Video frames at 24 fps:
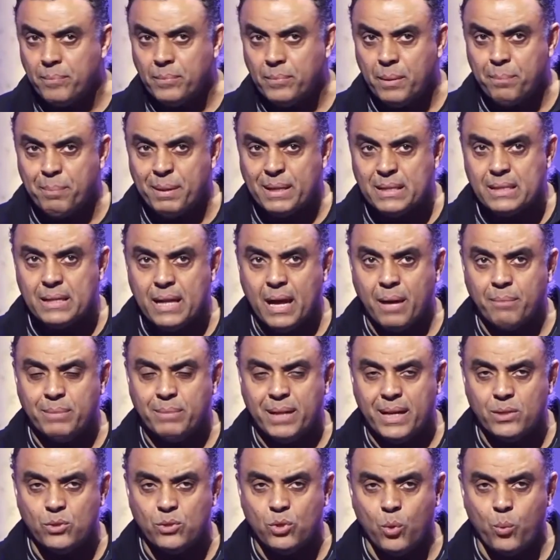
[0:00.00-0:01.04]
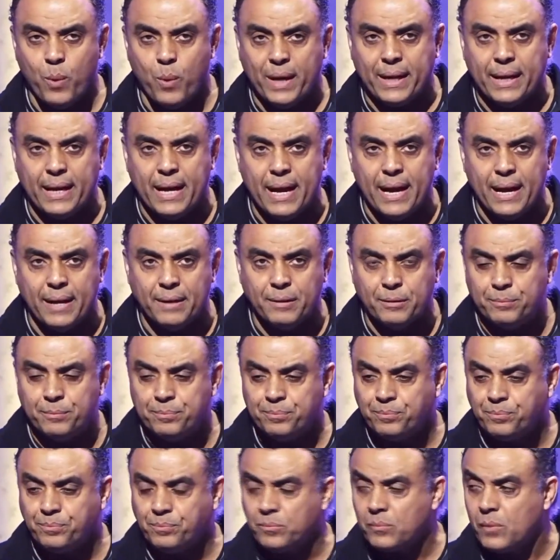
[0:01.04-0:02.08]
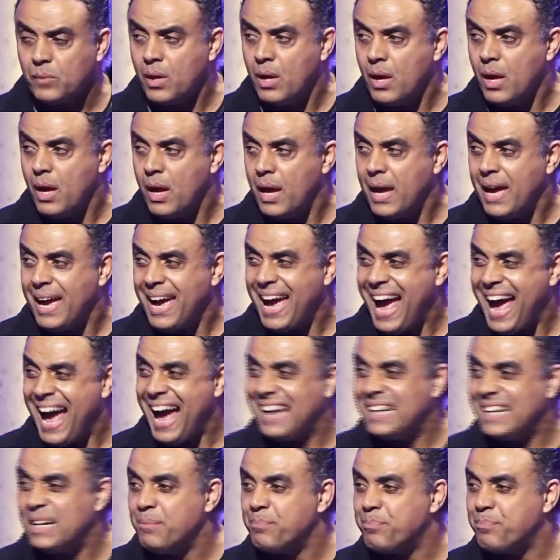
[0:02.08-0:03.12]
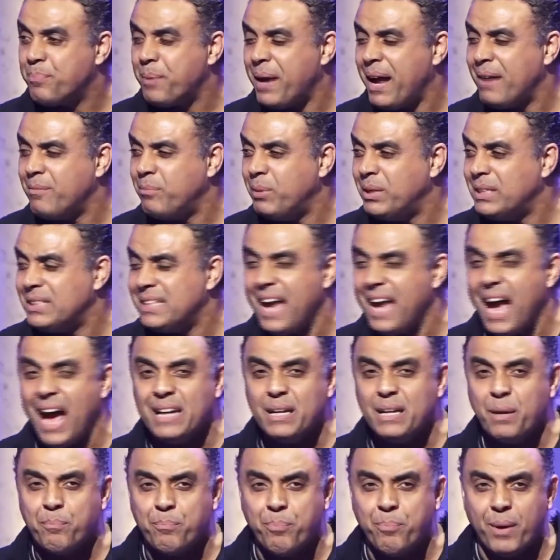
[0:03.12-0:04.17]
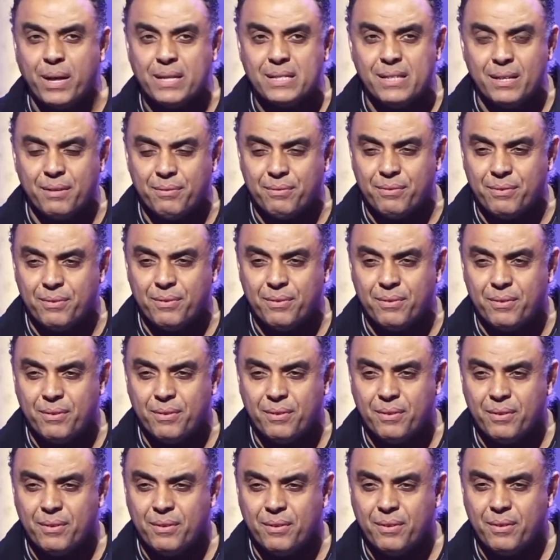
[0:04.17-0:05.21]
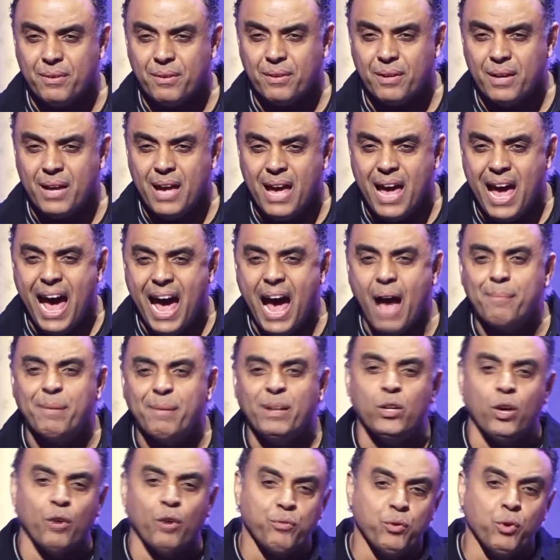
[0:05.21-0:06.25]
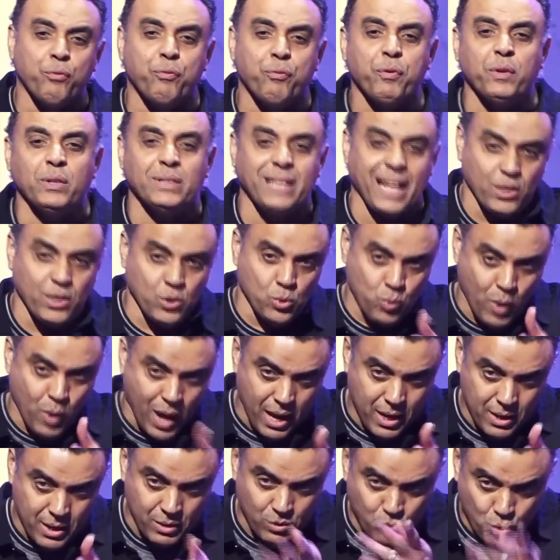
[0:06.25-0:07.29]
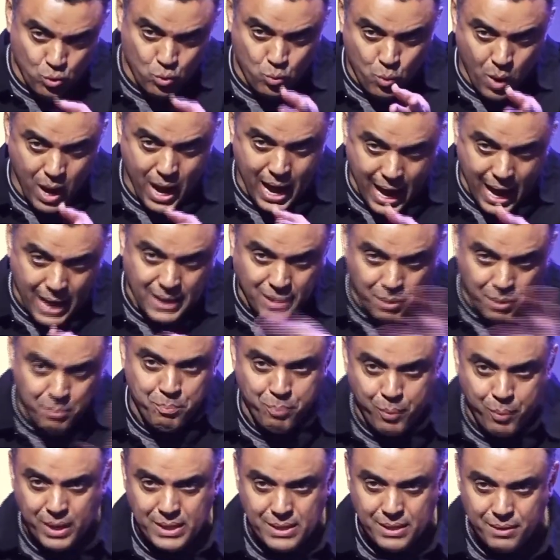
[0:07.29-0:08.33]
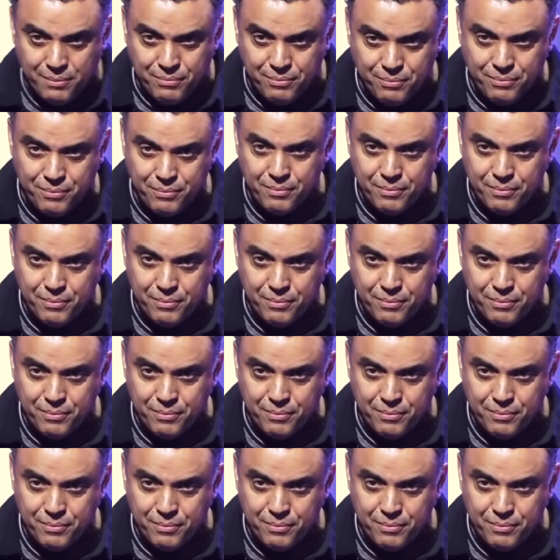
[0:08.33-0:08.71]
person up there is not working hard. Everybody say unimpressive. How many of you feel that you are unimpressive?